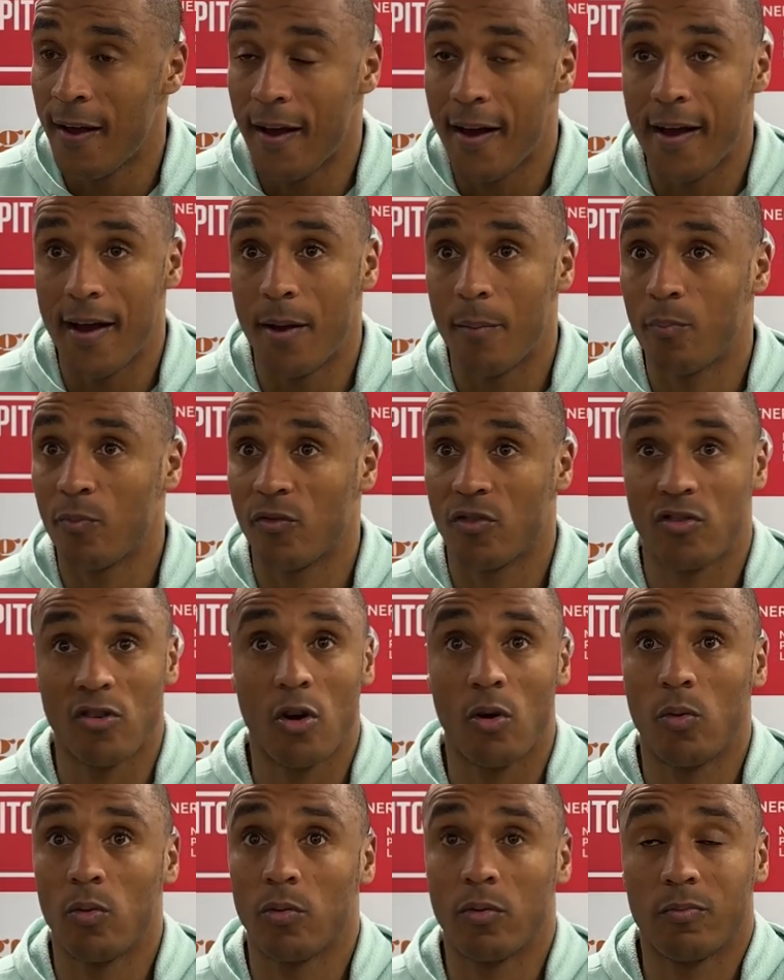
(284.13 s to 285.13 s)
Um,
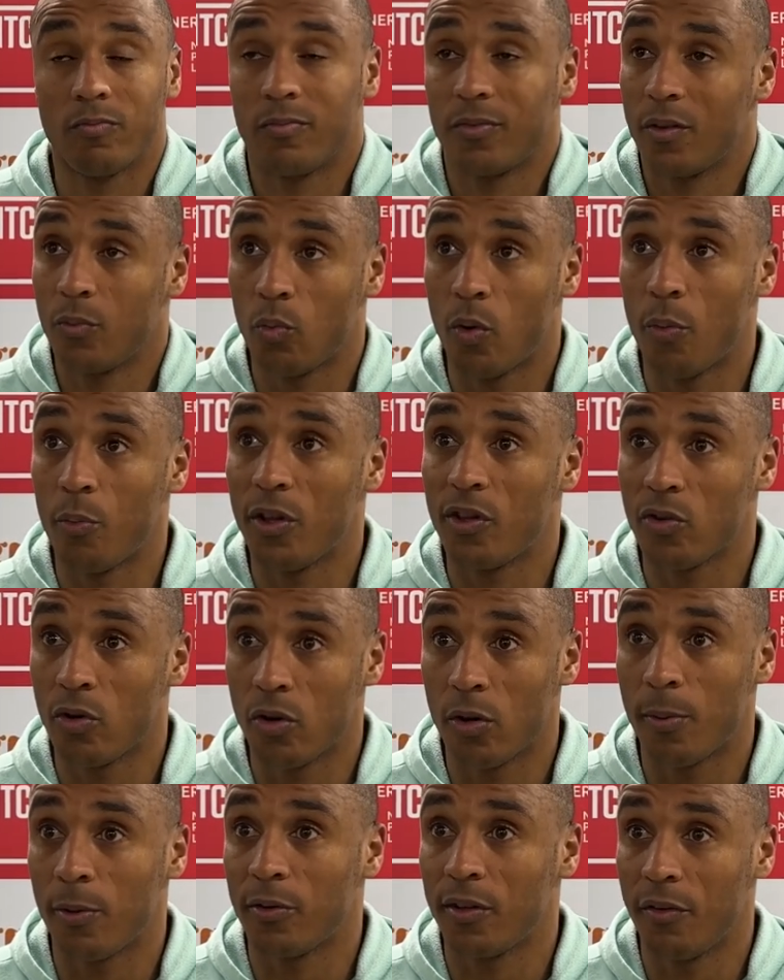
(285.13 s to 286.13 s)
so when we
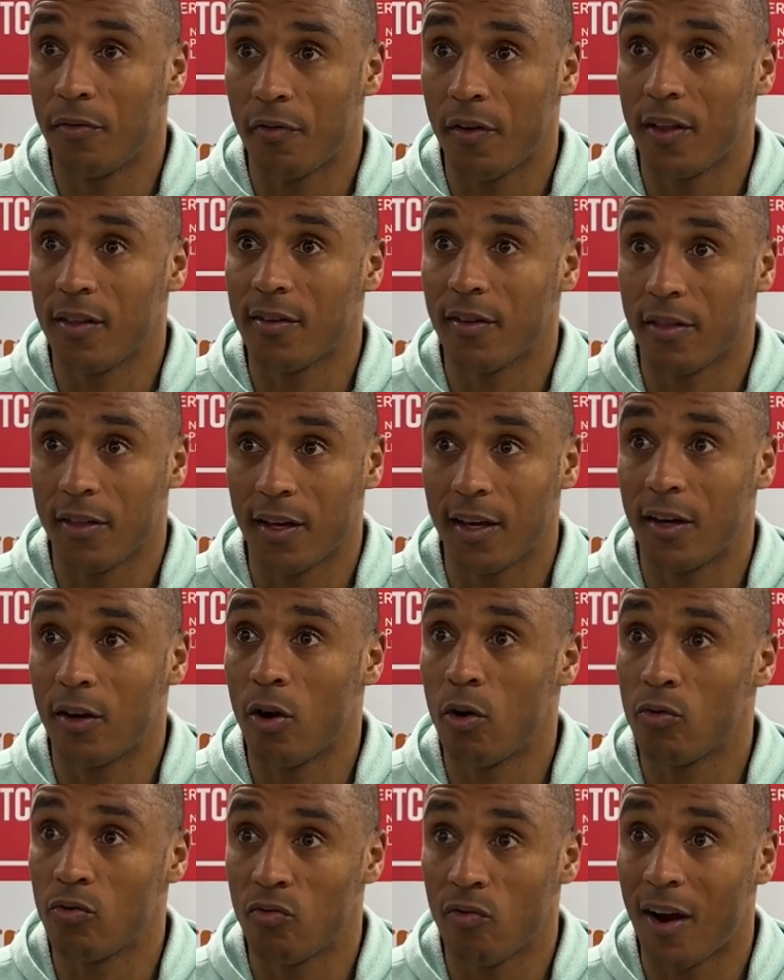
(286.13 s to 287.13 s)
talk about defence, I think it
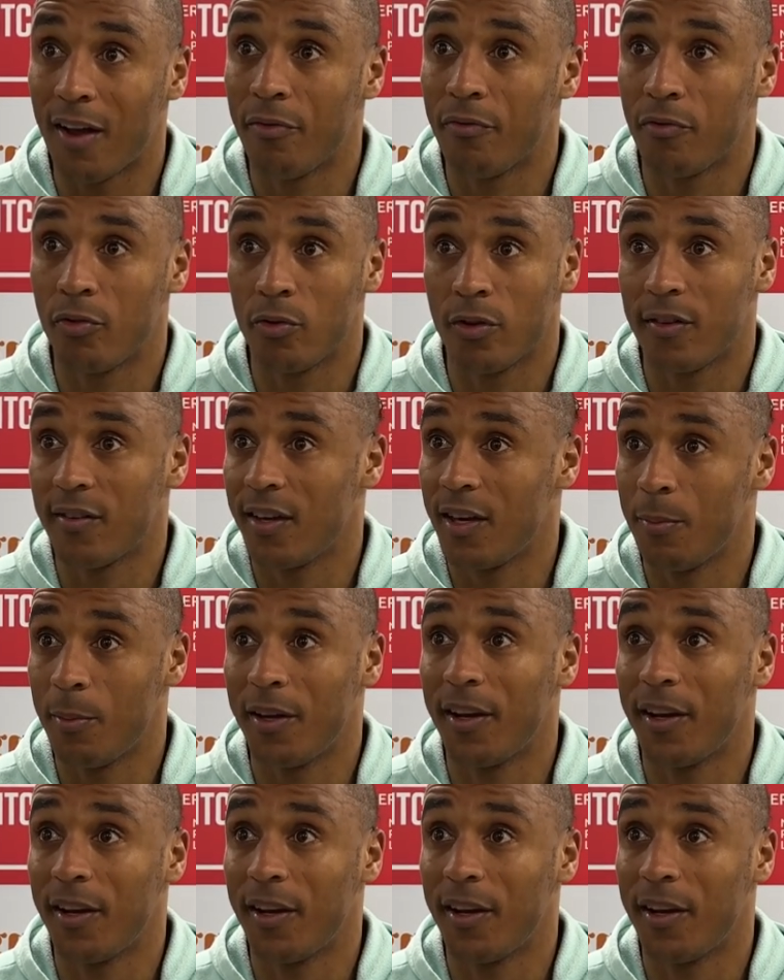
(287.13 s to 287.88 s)
goes right through the team.